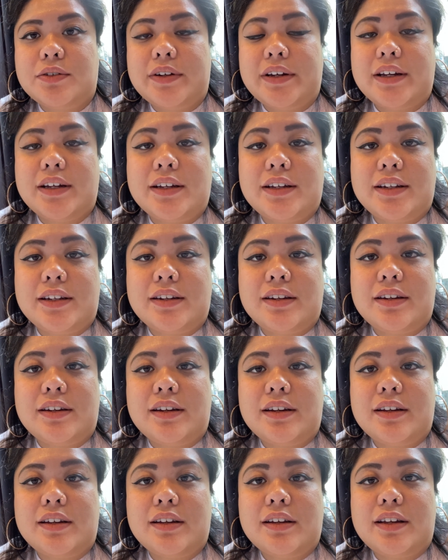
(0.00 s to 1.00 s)
in
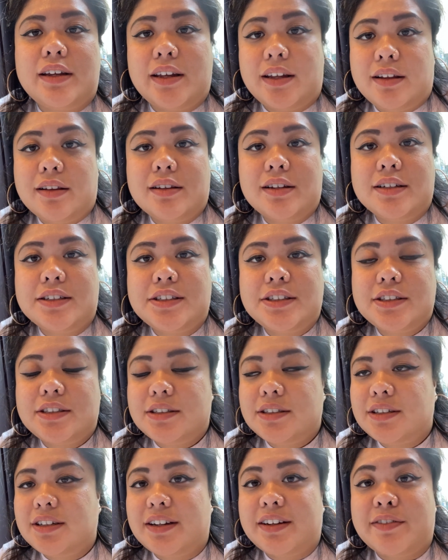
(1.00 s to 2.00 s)
English,
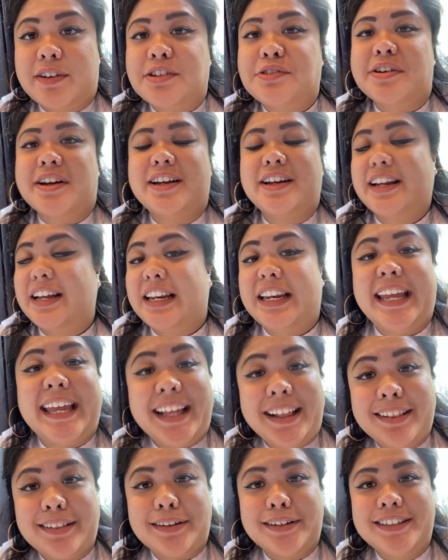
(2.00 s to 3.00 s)
that's right, in
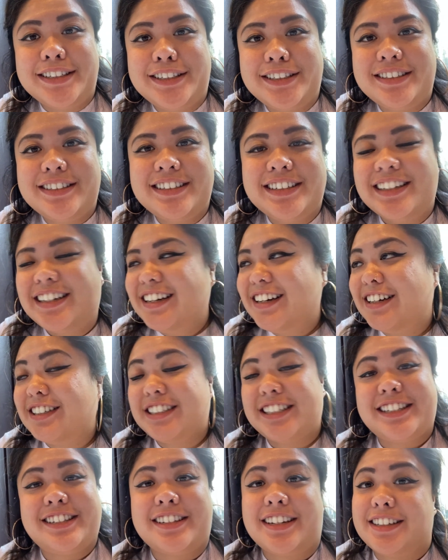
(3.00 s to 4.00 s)
English, because
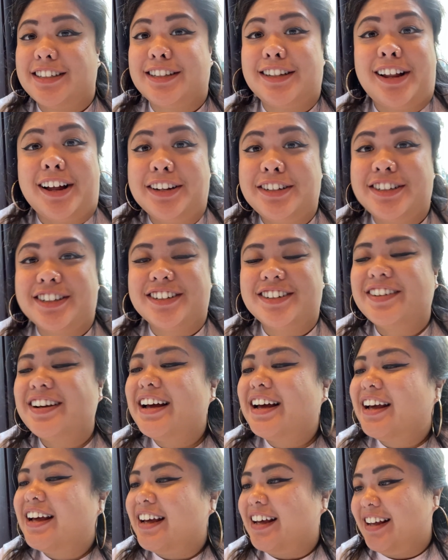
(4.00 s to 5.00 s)
it's not cilantro,
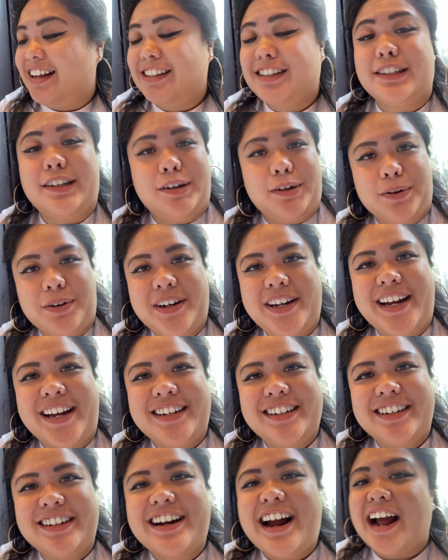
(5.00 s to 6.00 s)
is
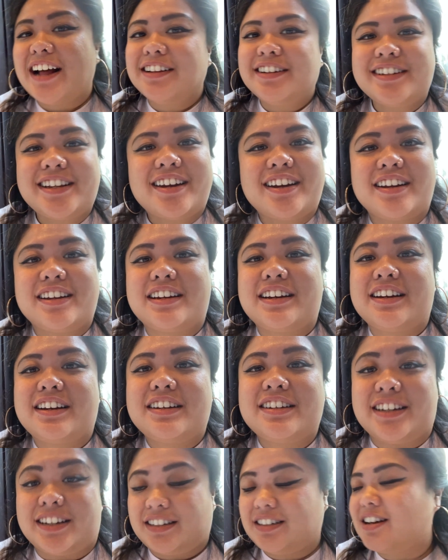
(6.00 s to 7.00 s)
coriander? I learned that on
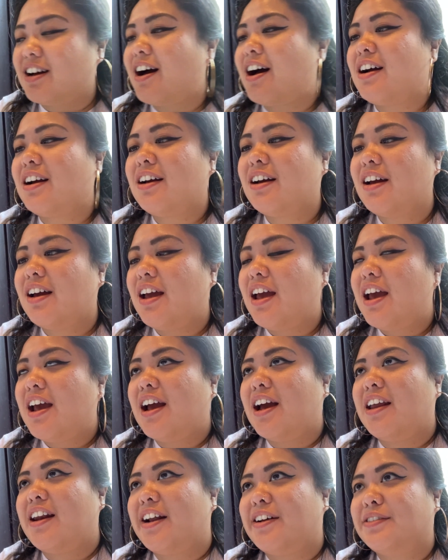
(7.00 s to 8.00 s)
TikTok,
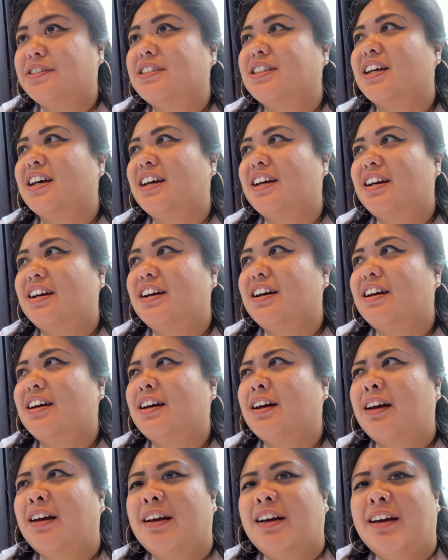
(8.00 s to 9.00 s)
and I was like,
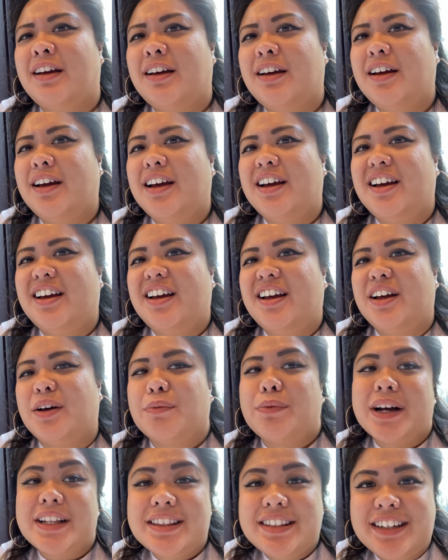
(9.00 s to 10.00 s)

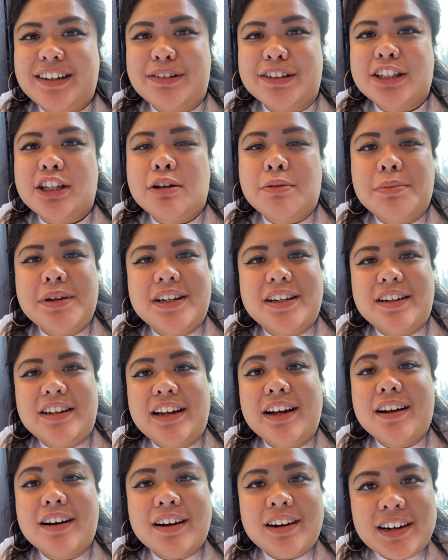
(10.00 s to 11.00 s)
what? What do you mean
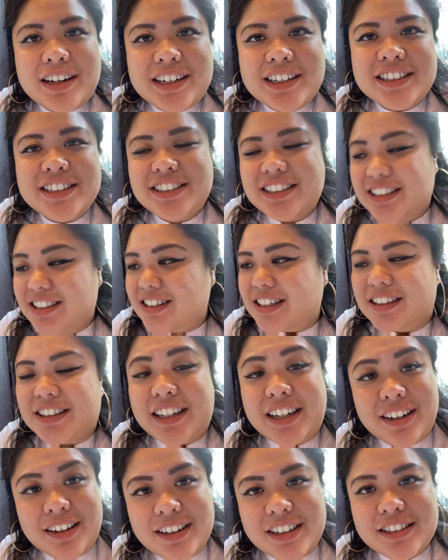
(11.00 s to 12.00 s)
English? It's not
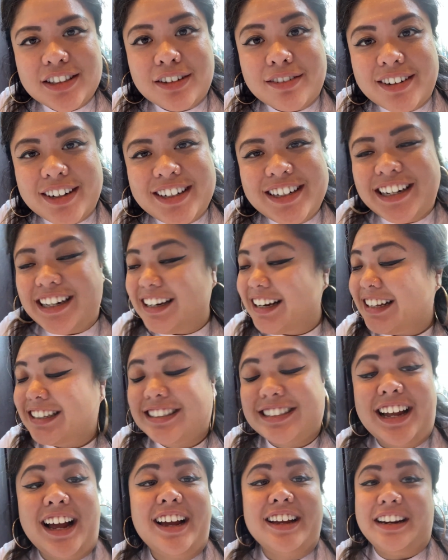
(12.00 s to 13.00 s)
English already? It's
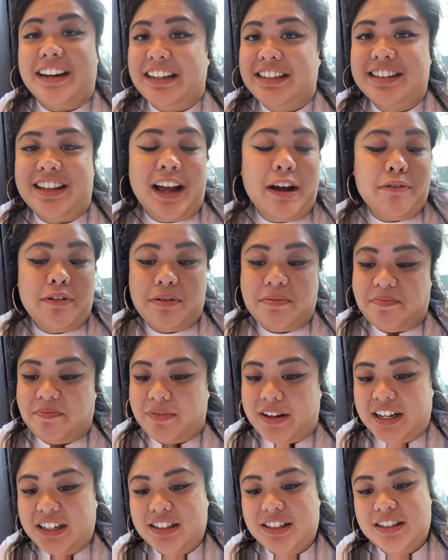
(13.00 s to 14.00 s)
not. It's not
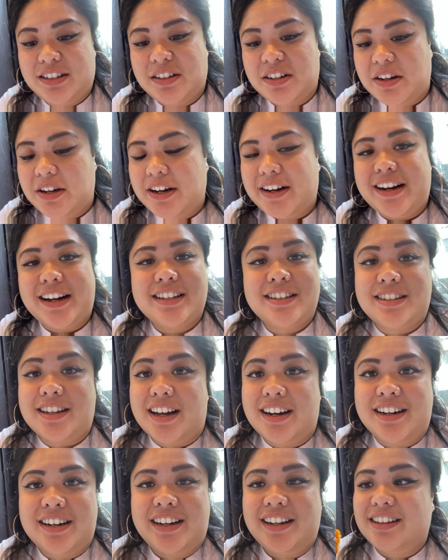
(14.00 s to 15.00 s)

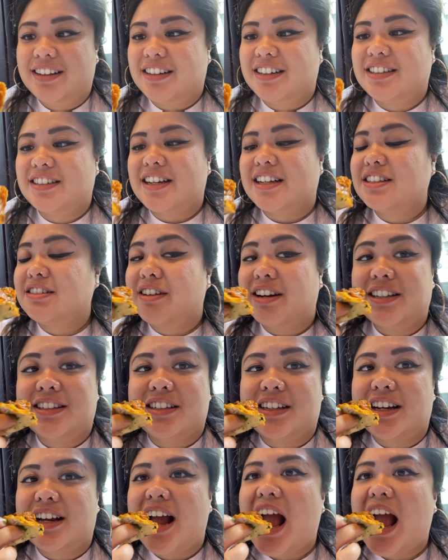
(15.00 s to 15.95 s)
in English. That's crazy.